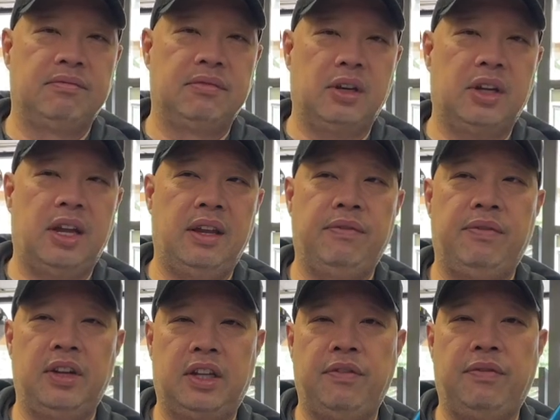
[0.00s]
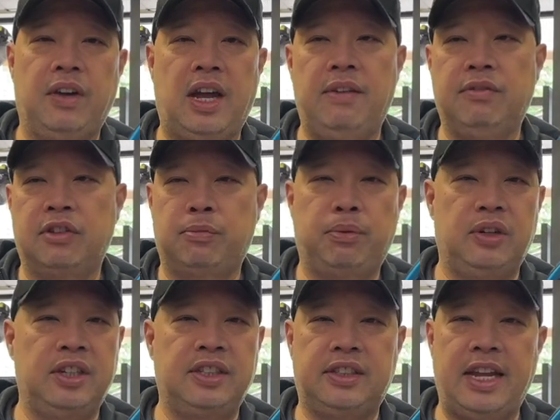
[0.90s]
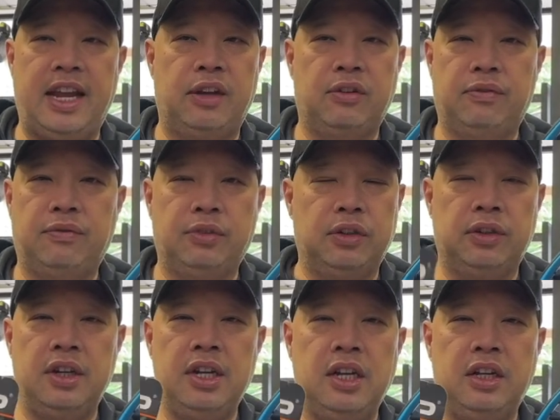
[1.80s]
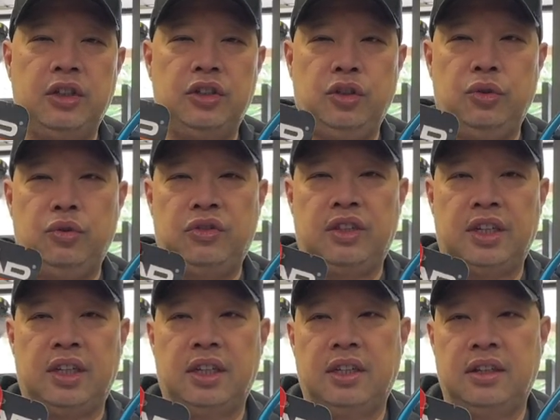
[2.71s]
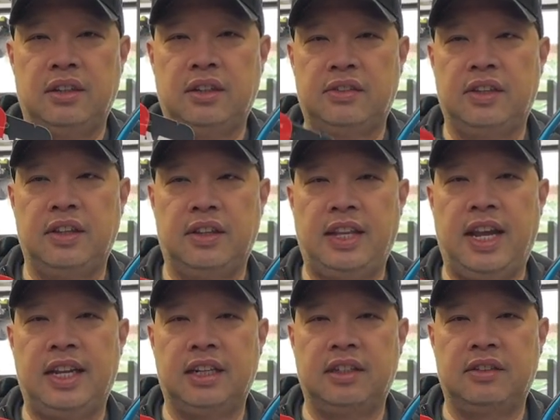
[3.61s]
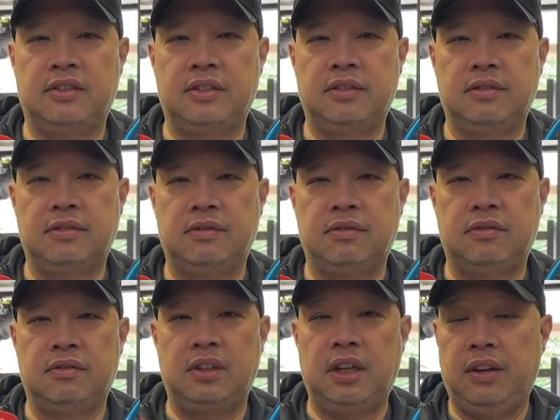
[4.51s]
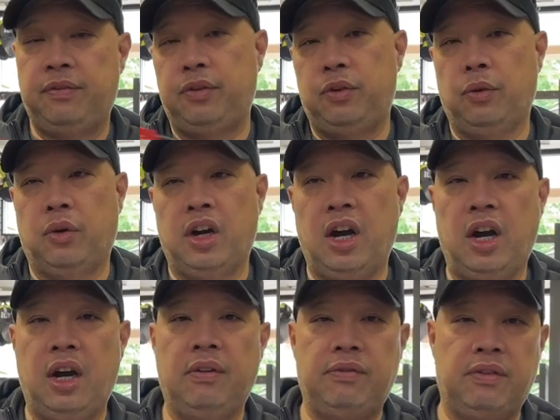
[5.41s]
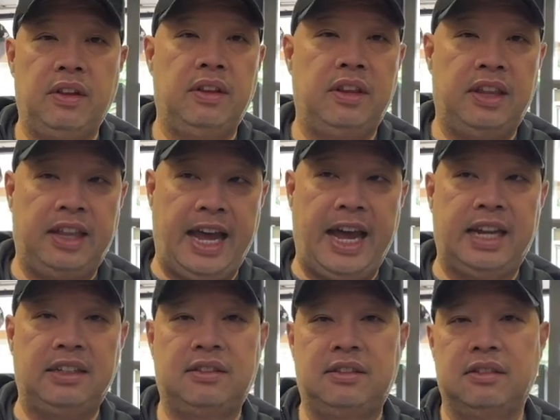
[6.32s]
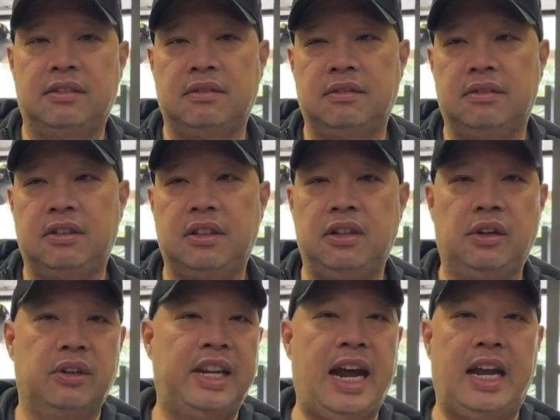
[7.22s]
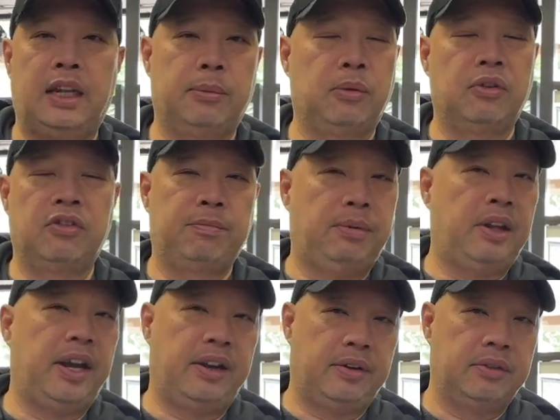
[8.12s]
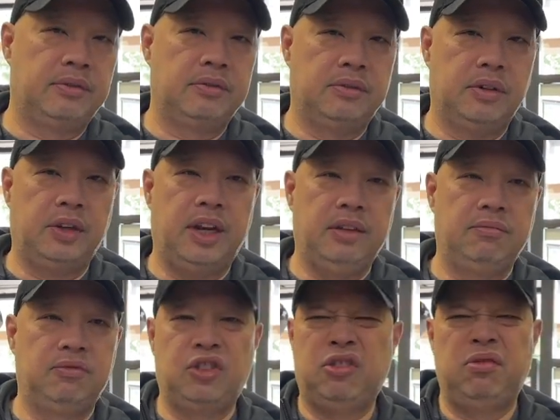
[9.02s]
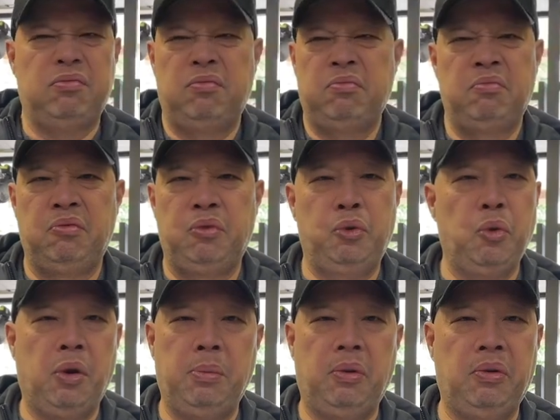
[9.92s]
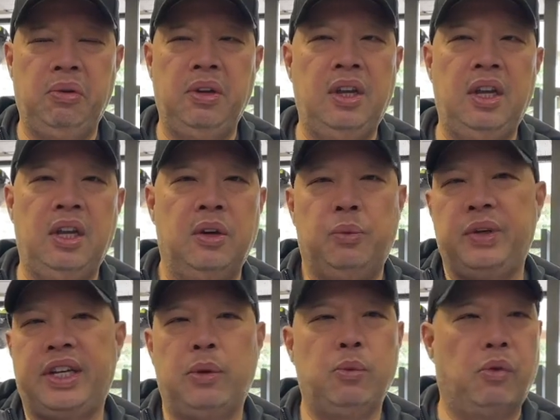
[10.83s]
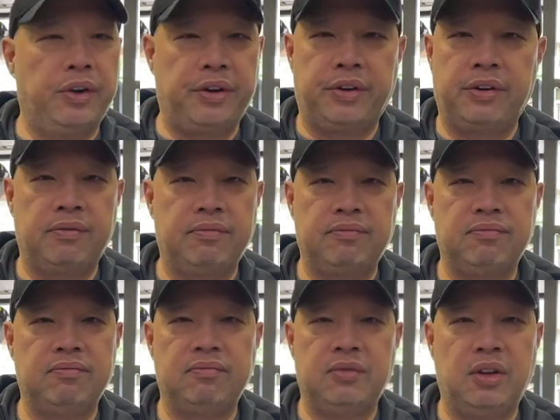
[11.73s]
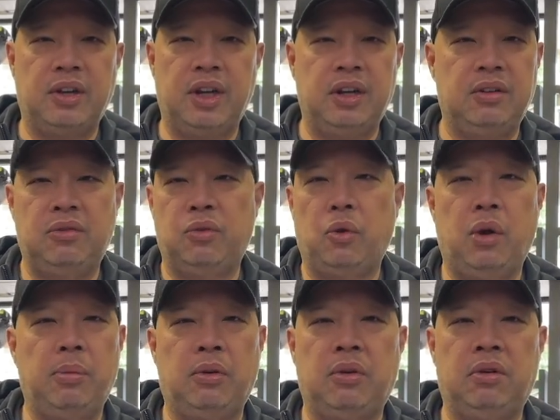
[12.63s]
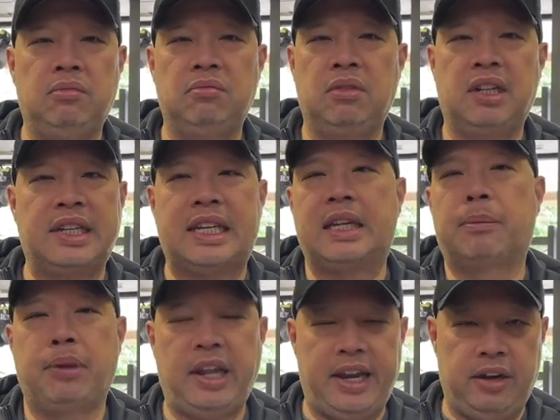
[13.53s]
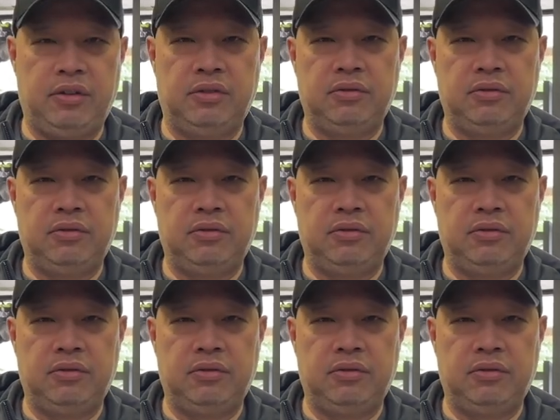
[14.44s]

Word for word: Okay, 55 is pretty standard for using the synthetics. If you're of that you know, caliber of player. Okay. Just normal weekend warrior. Okay. Normal lead player.